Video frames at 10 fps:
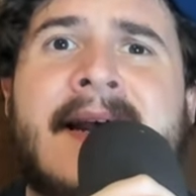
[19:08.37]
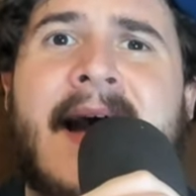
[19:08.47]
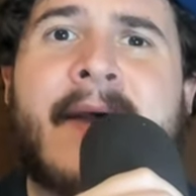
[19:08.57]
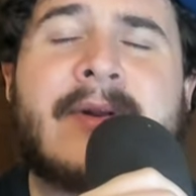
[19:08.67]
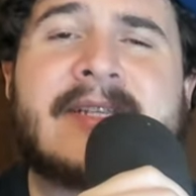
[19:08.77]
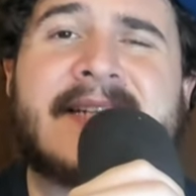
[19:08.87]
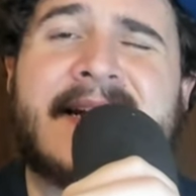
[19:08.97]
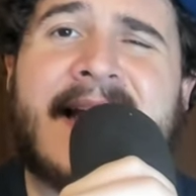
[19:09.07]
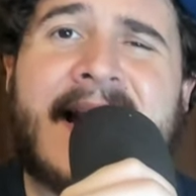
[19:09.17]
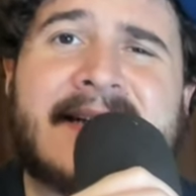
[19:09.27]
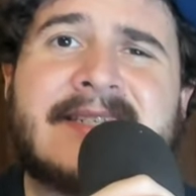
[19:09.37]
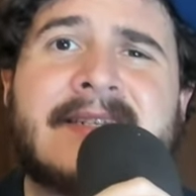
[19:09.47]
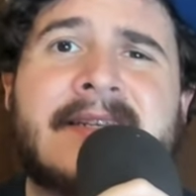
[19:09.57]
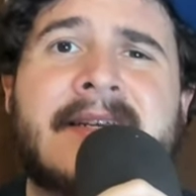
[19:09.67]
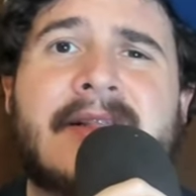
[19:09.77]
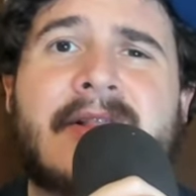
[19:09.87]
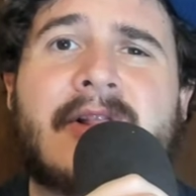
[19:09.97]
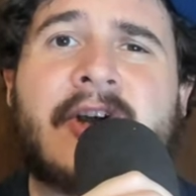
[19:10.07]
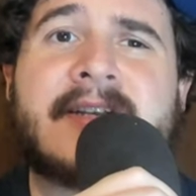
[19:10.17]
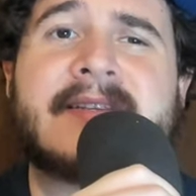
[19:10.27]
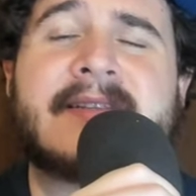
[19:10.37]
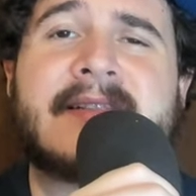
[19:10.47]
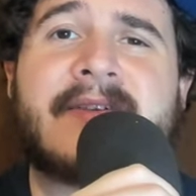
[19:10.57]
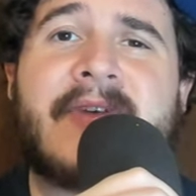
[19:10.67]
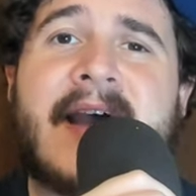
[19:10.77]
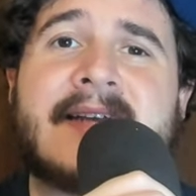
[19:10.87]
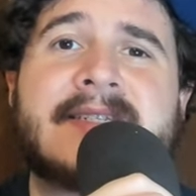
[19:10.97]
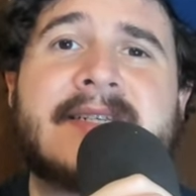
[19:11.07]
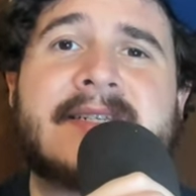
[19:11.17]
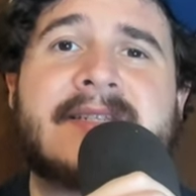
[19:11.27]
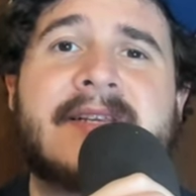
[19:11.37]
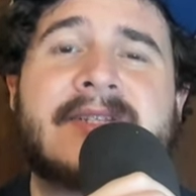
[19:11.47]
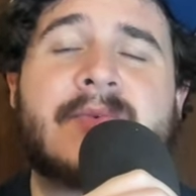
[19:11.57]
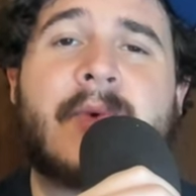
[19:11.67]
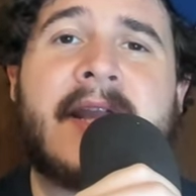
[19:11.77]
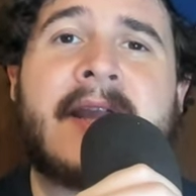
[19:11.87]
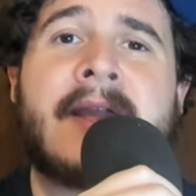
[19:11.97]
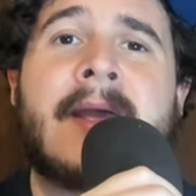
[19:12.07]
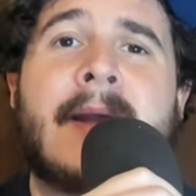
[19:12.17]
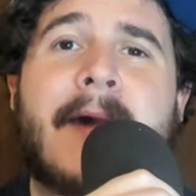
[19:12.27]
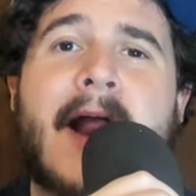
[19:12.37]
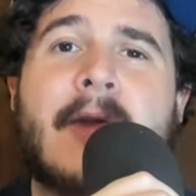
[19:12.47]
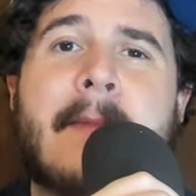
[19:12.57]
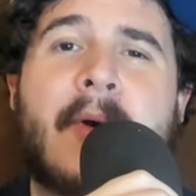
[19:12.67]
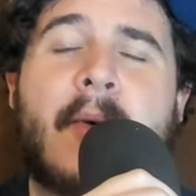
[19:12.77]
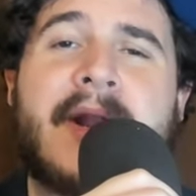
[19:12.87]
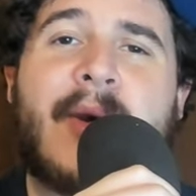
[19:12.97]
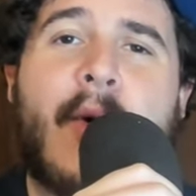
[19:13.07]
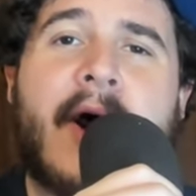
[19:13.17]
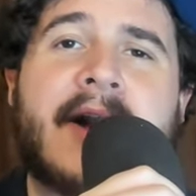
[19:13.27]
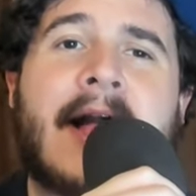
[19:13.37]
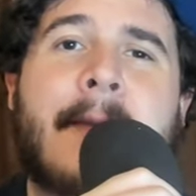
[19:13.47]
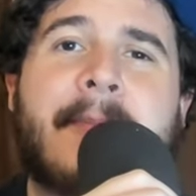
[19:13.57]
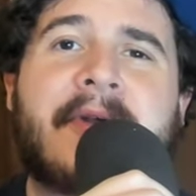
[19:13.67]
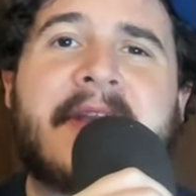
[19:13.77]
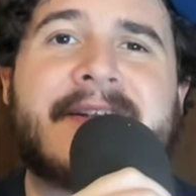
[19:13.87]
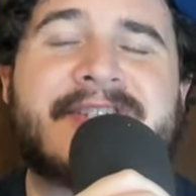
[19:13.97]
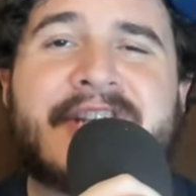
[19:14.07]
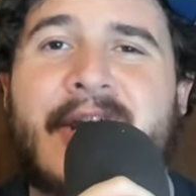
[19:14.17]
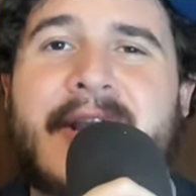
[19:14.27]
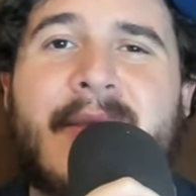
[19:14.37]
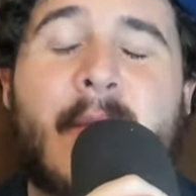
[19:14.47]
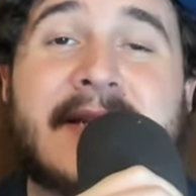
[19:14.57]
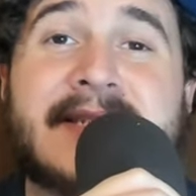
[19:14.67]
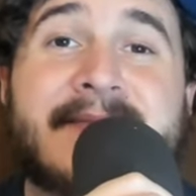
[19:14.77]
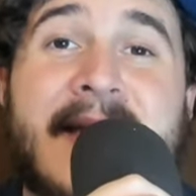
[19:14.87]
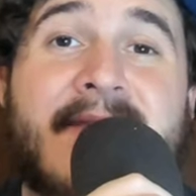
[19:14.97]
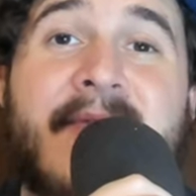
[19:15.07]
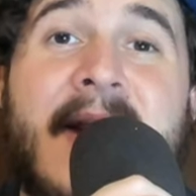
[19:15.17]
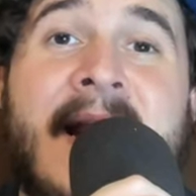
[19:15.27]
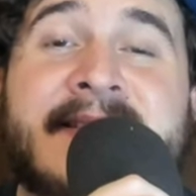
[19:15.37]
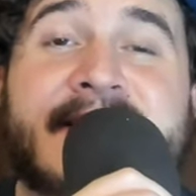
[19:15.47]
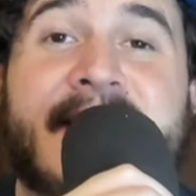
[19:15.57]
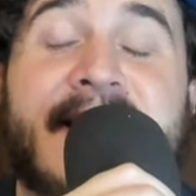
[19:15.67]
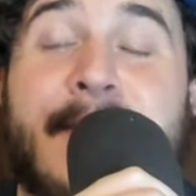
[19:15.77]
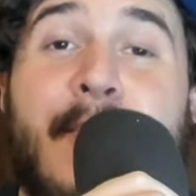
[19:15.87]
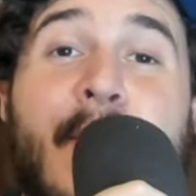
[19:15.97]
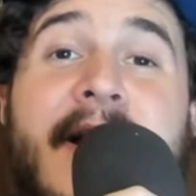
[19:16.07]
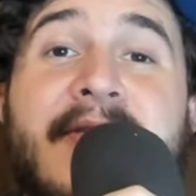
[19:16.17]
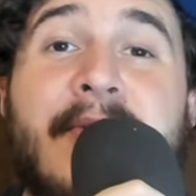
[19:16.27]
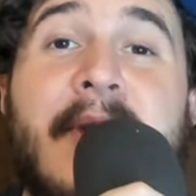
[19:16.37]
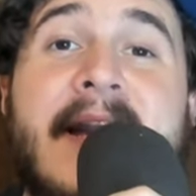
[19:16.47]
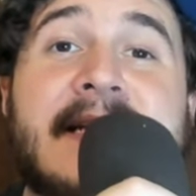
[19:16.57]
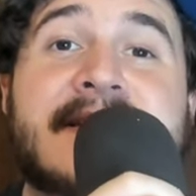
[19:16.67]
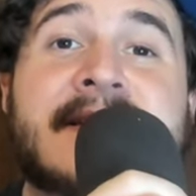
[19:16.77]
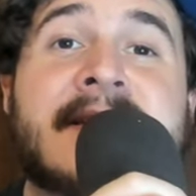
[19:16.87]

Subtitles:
I would say he hasn't looked the fastest this week, but I remember when he won a couple of years ago, he wasn't that fast and ended up winning the race.